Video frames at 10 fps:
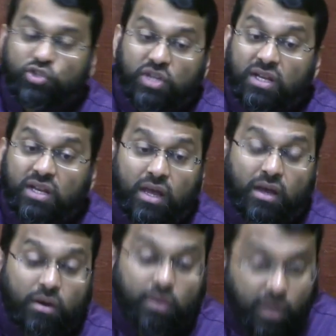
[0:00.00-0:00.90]
in
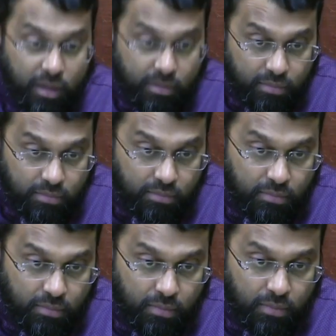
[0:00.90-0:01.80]
ihram
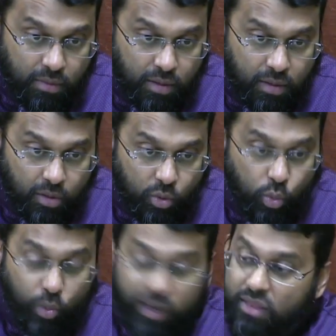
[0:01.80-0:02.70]

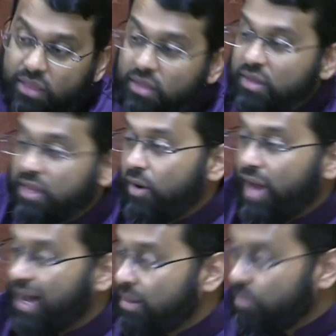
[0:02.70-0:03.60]
with their
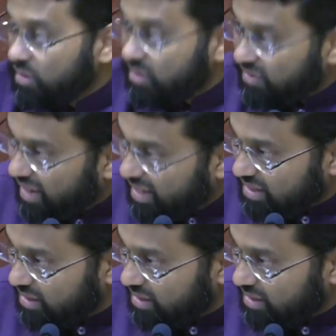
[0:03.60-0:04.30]
animals of hadi.